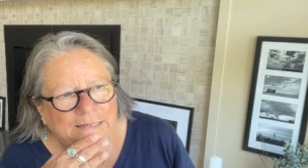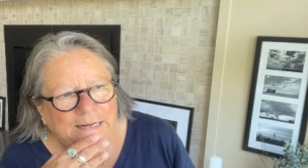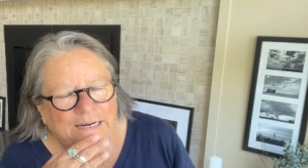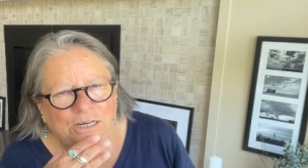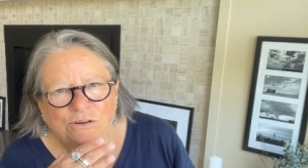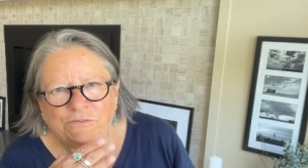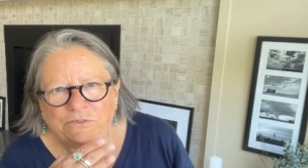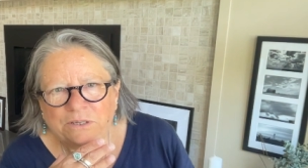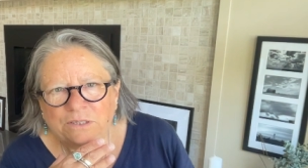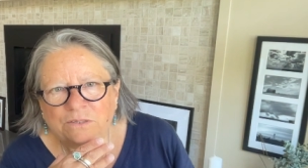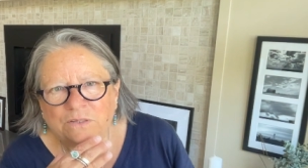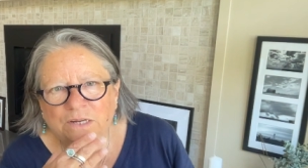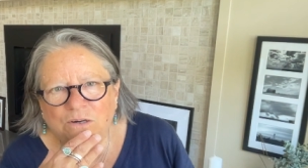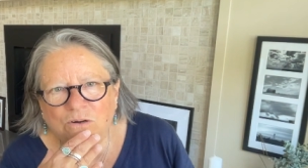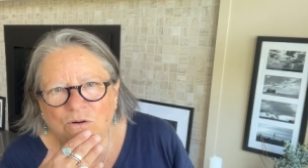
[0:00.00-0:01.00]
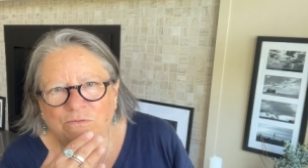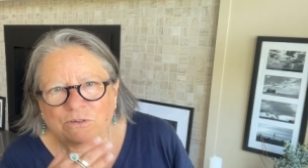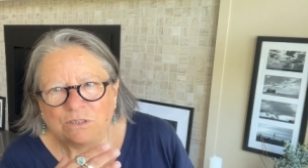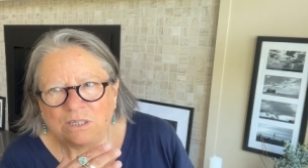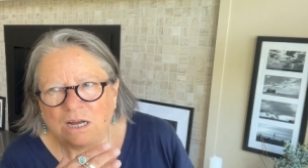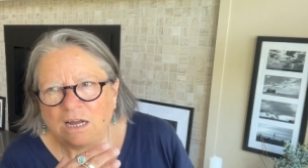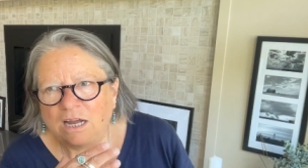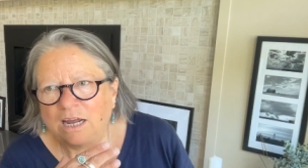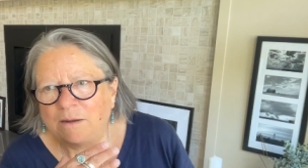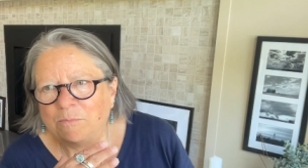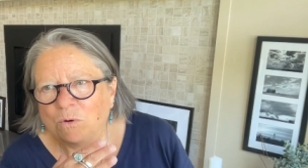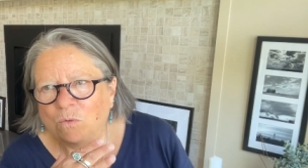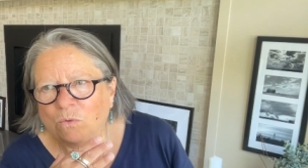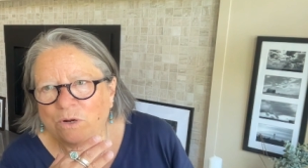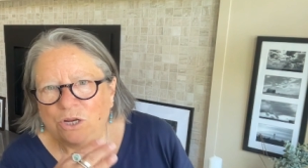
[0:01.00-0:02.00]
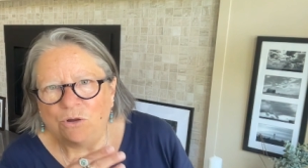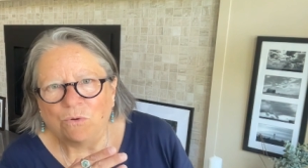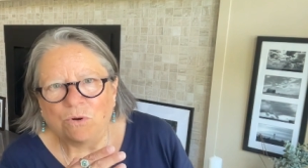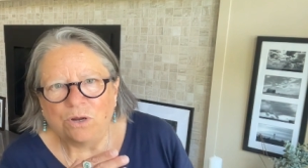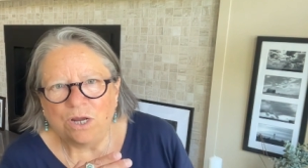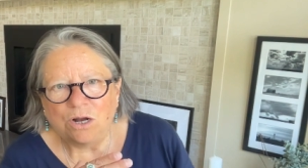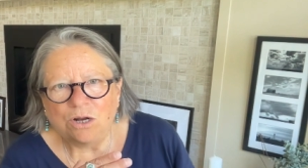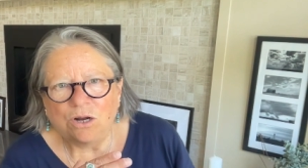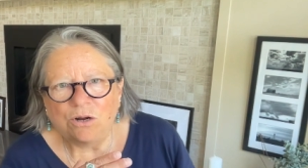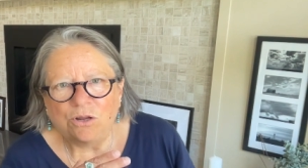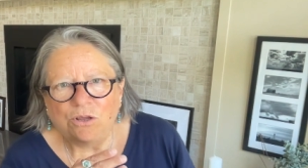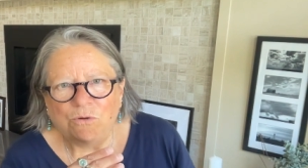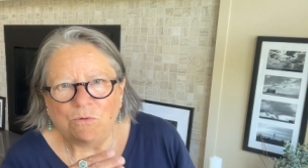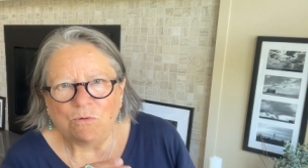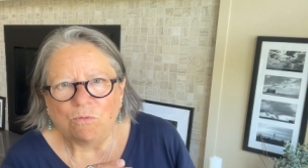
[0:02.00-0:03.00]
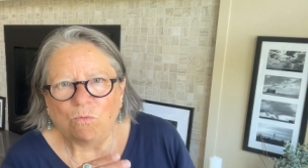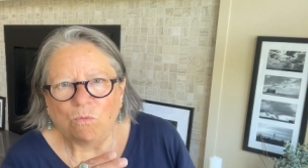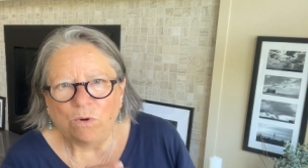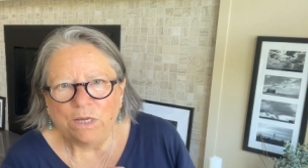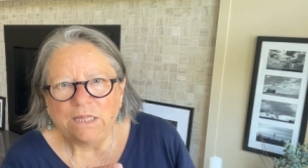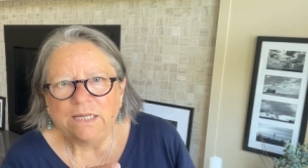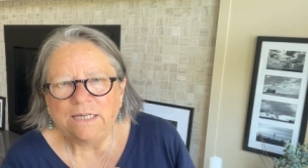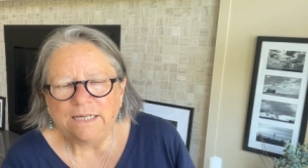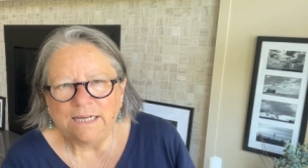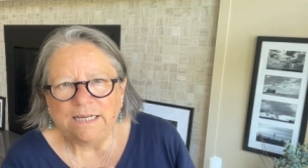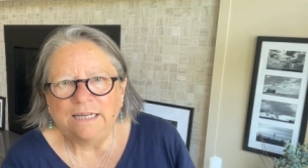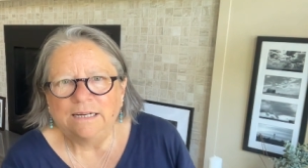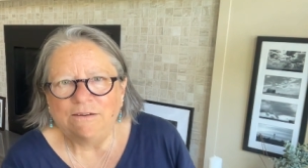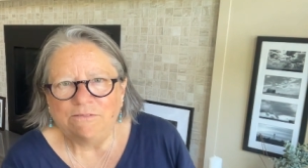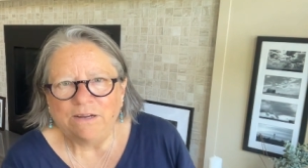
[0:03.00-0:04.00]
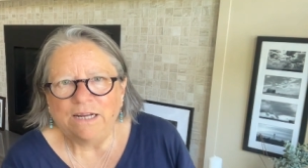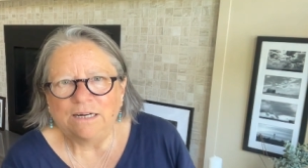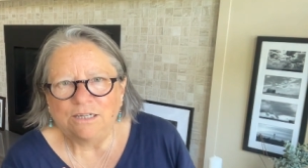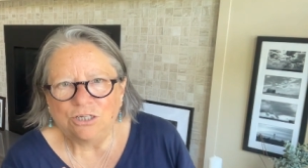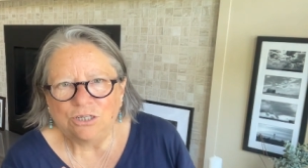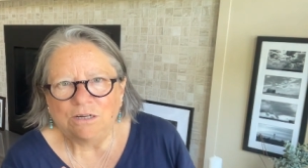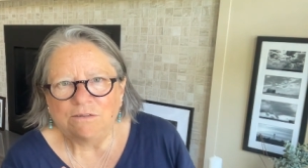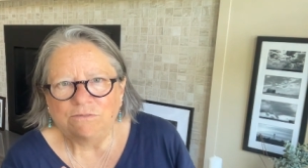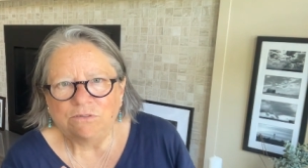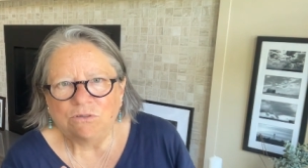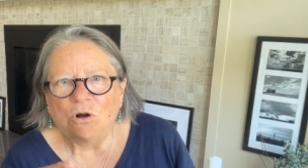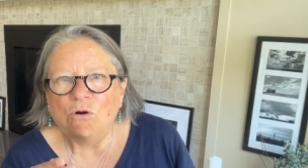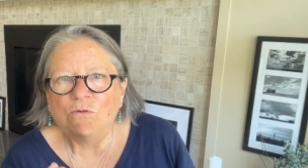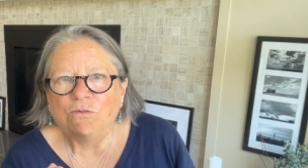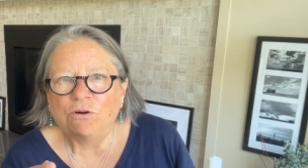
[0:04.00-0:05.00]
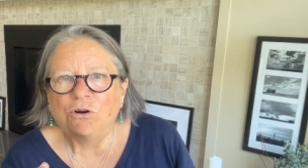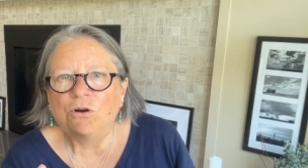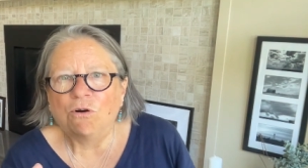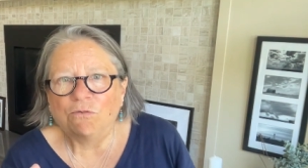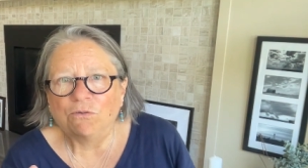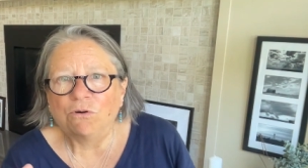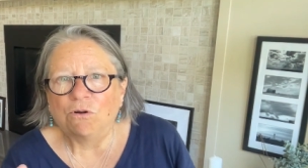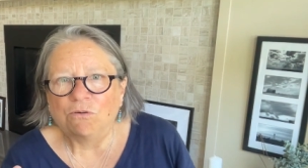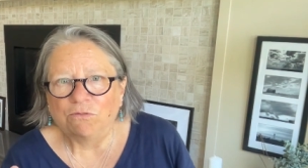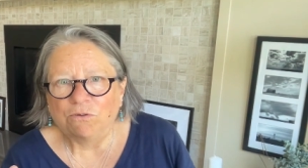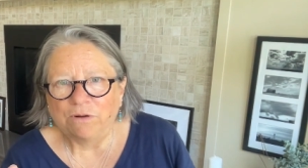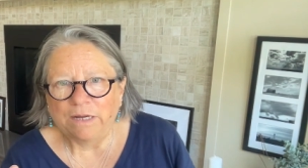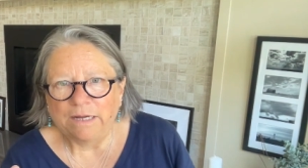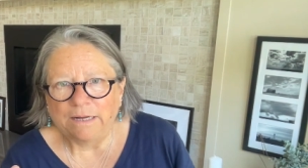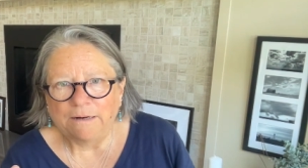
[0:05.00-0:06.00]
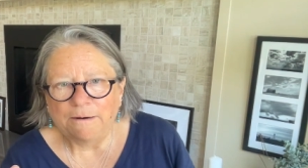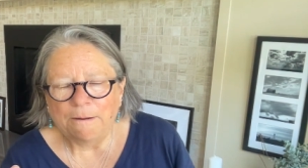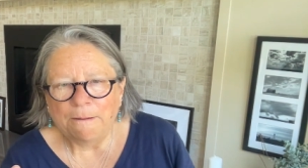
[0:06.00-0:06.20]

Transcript: and you feel that over time, when you were younger, you were really taken advantage of over and over and over again.